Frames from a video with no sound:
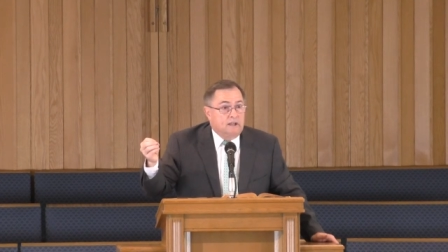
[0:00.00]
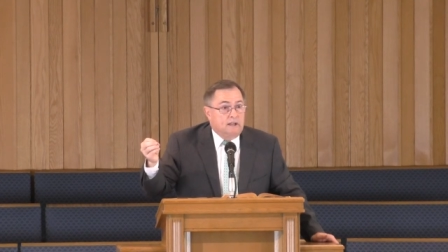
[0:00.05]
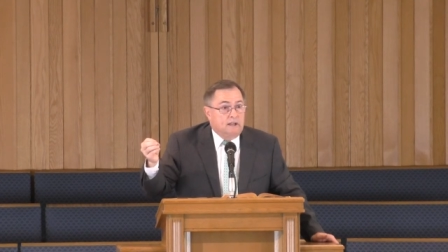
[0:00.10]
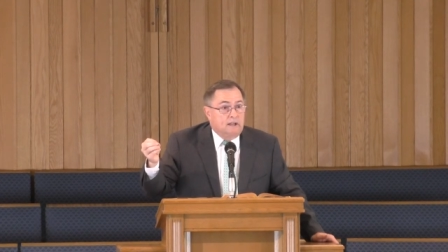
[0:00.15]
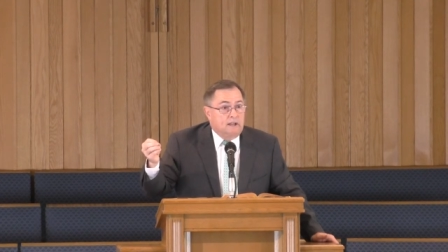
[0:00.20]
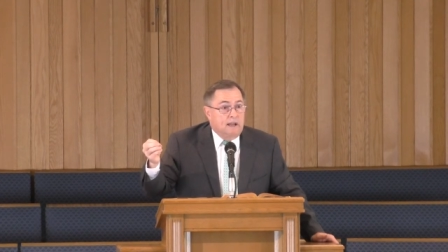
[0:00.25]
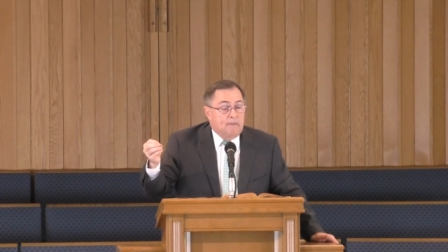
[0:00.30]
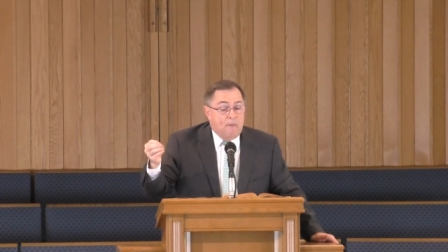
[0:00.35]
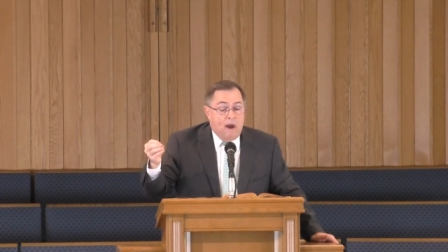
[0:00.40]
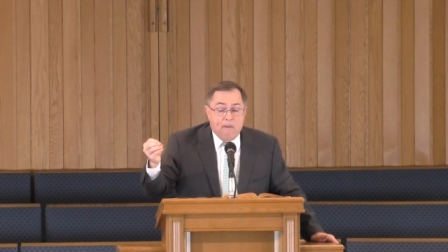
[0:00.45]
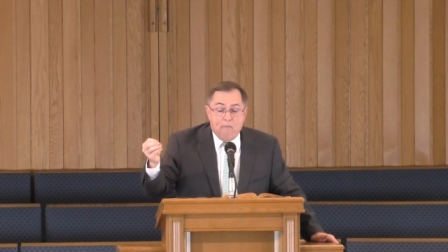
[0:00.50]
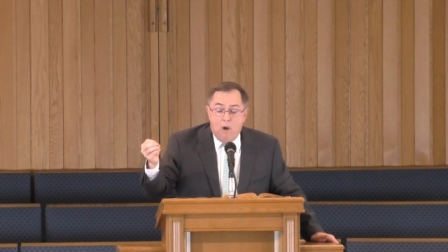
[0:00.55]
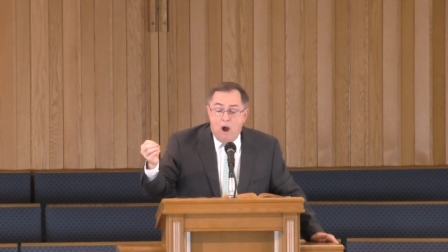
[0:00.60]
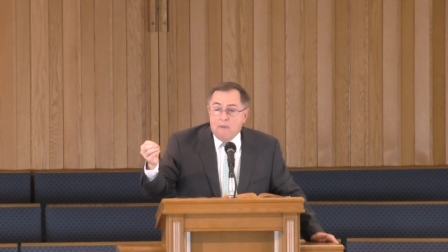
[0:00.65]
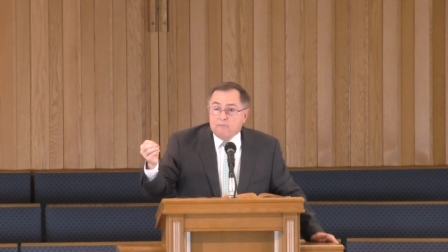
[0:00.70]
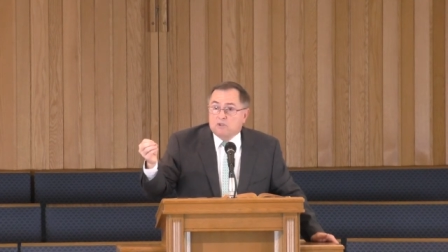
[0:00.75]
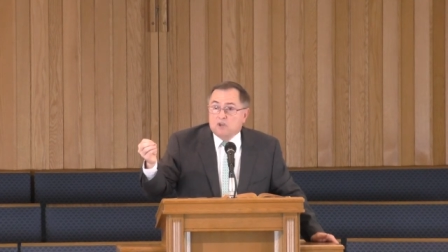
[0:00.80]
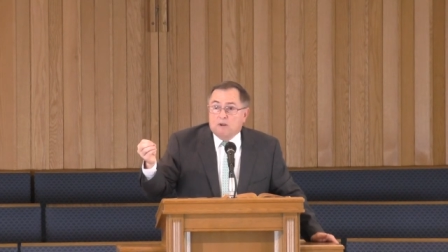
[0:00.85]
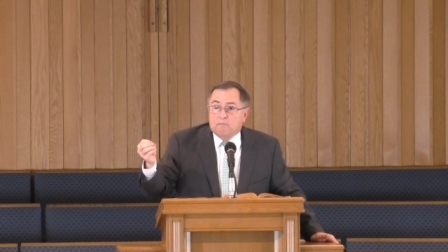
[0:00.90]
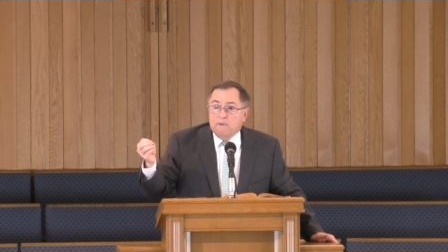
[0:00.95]
And my mom
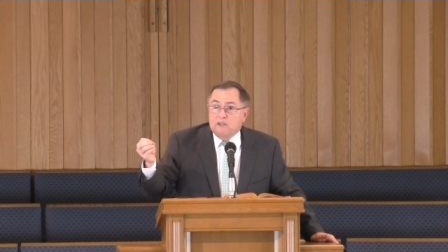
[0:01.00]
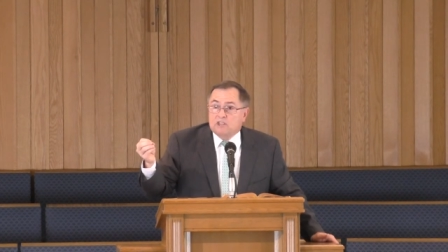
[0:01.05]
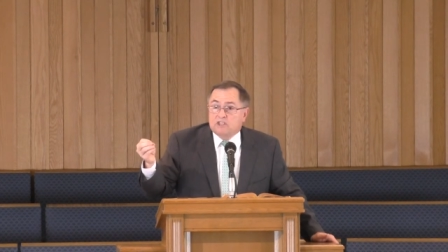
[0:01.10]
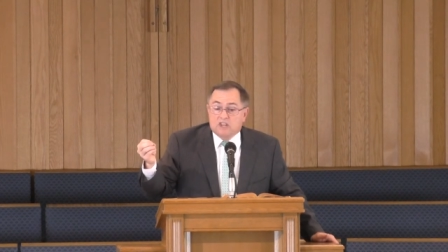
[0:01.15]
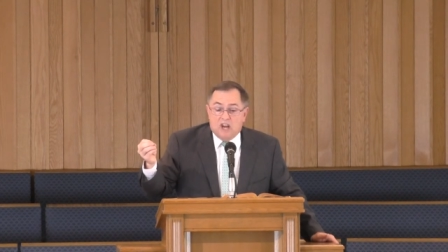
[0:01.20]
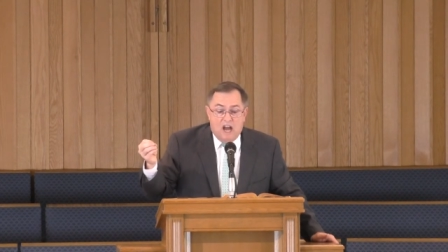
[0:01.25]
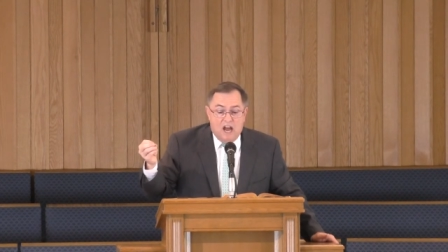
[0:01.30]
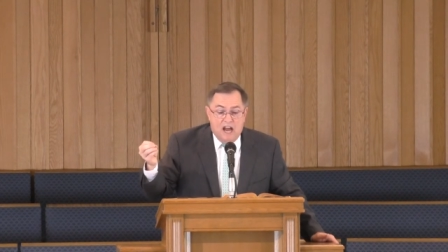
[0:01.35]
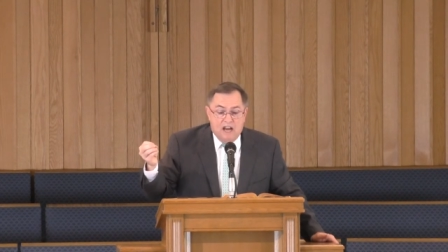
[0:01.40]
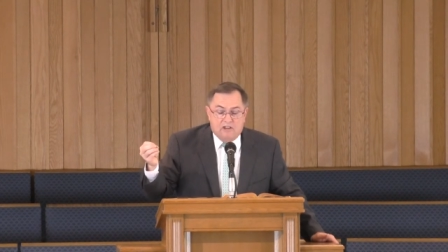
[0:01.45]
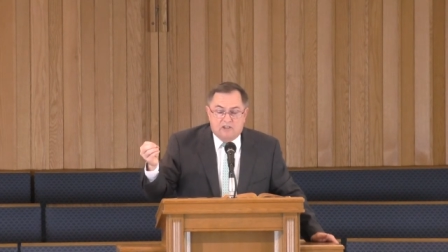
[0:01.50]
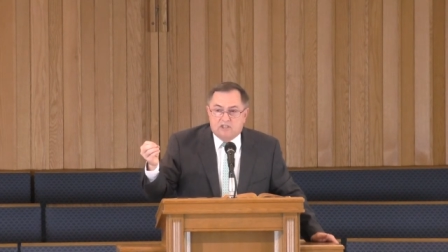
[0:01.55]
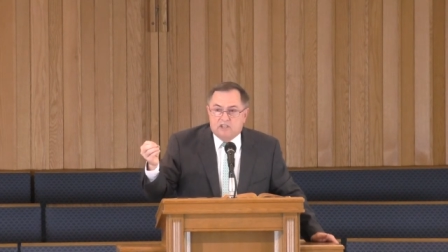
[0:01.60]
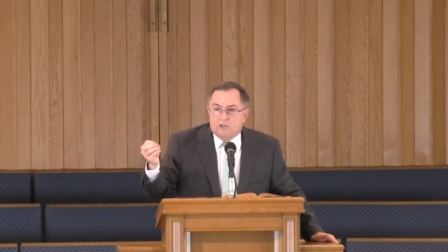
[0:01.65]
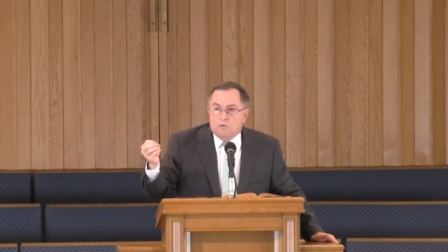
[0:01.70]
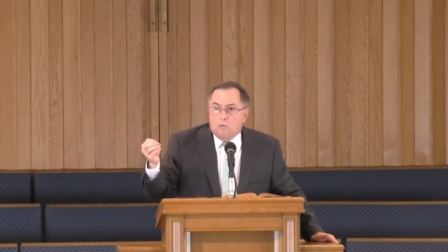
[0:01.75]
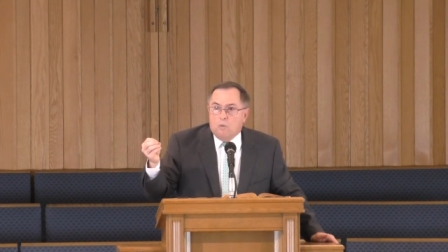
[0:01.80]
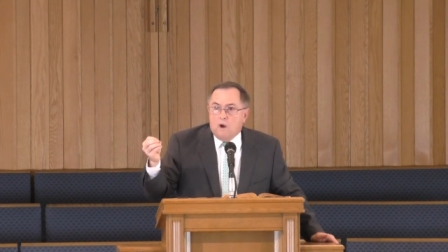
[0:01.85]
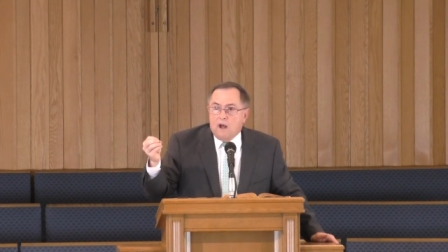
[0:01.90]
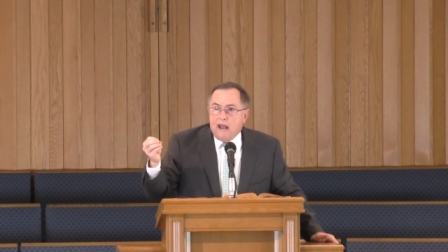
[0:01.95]
took me aside and she said,
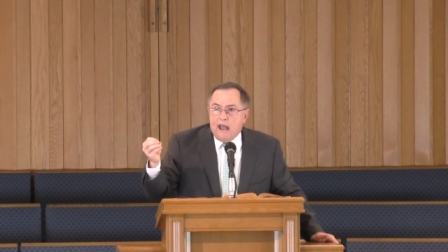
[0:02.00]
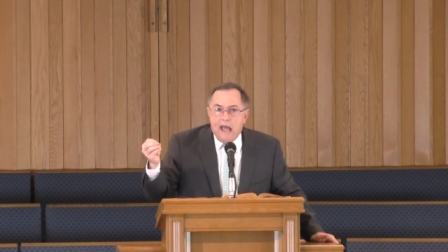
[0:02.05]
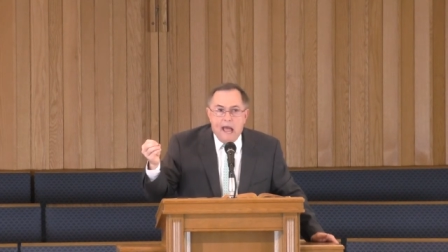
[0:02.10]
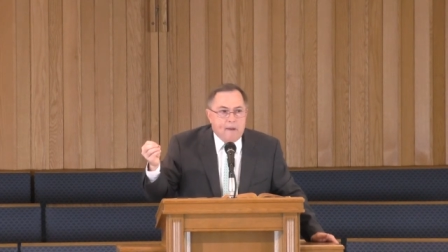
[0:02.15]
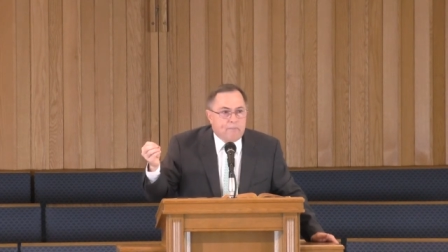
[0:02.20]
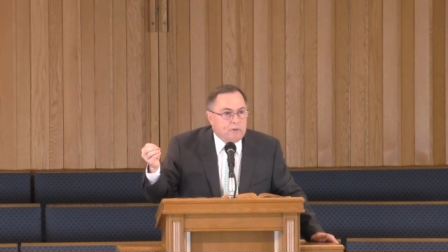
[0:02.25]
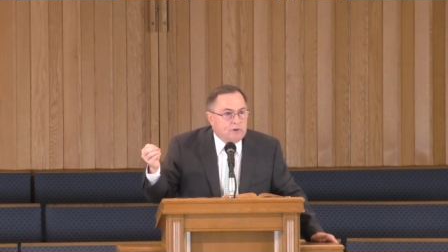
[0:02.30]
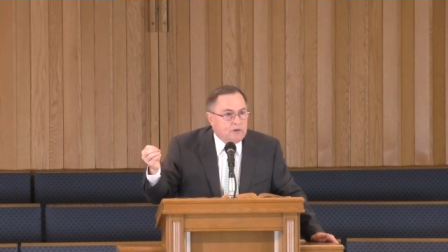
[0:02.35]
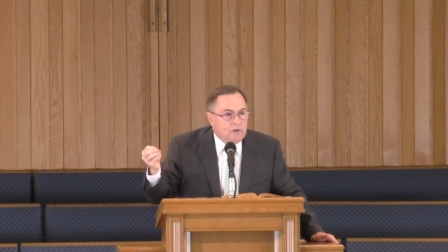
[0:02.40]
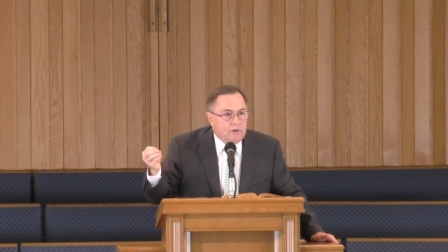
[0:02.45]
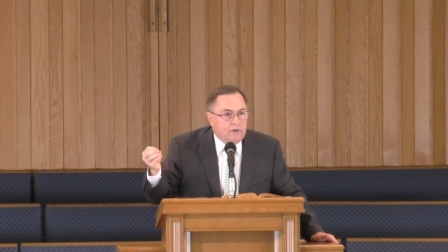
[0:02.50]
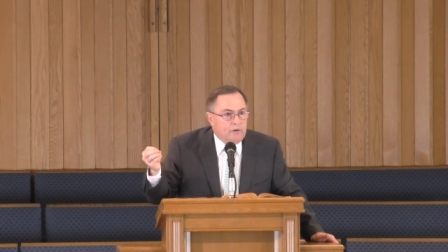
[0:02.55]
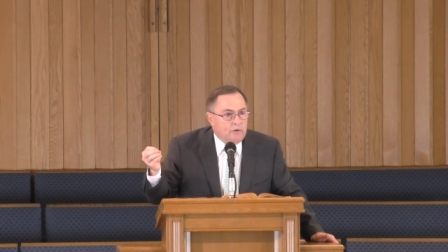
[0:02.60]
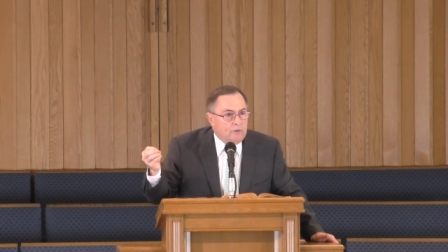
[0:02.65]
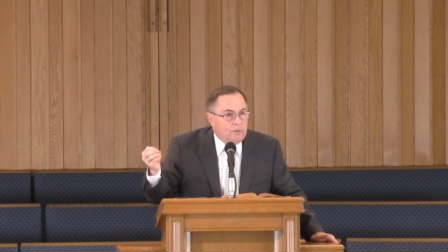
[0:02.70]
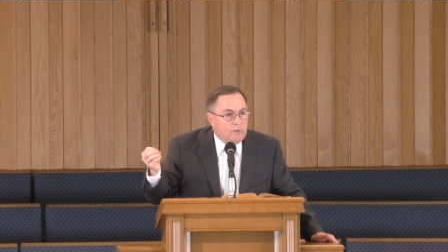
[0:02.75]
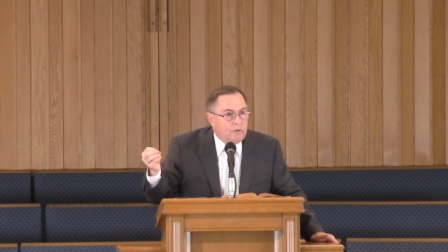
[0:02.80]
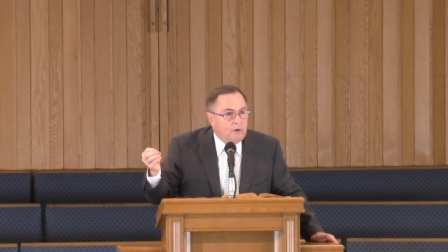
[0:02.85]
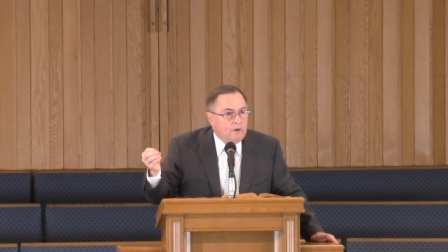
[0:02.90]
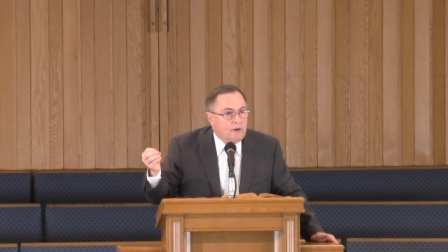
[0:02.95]
What happened to you?